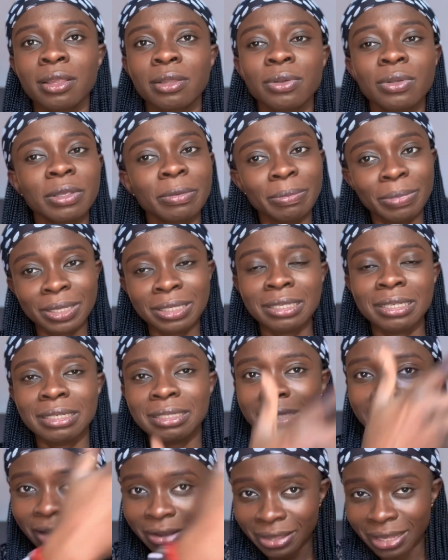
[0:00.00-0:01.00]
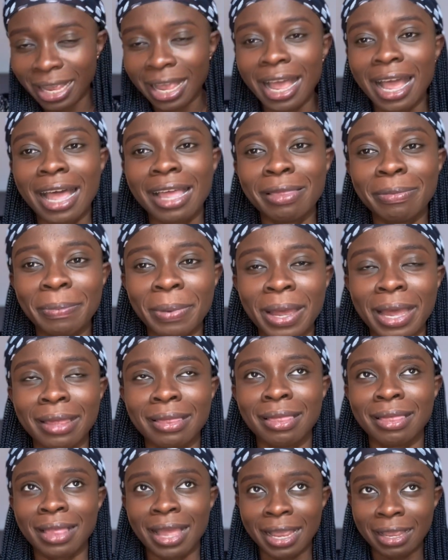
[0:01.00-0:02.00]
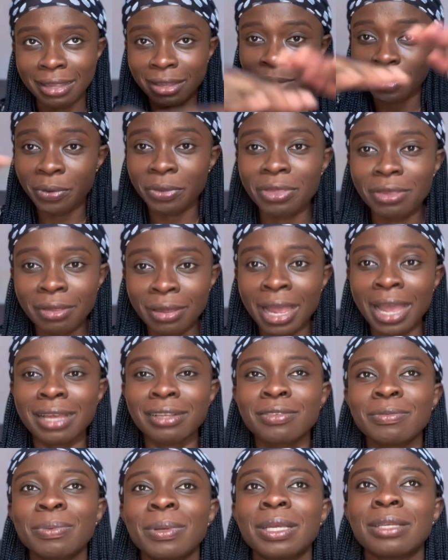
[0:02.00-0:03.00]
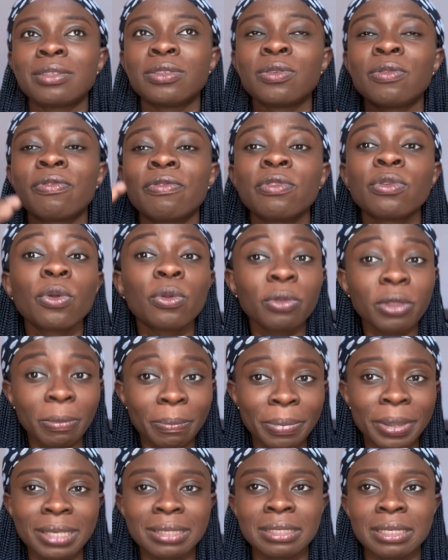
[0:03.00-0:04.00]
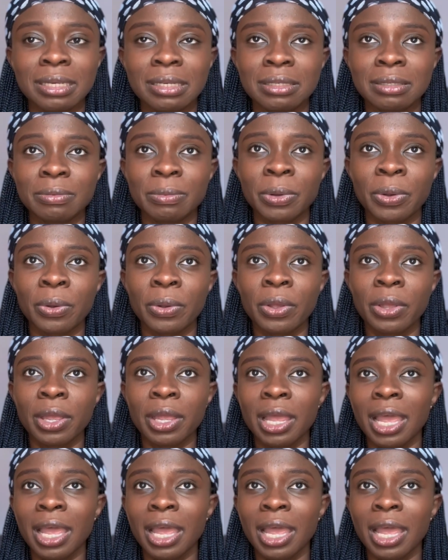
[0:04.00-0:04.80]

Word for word: not the basics now the hard part like the other aspects you've known the basics but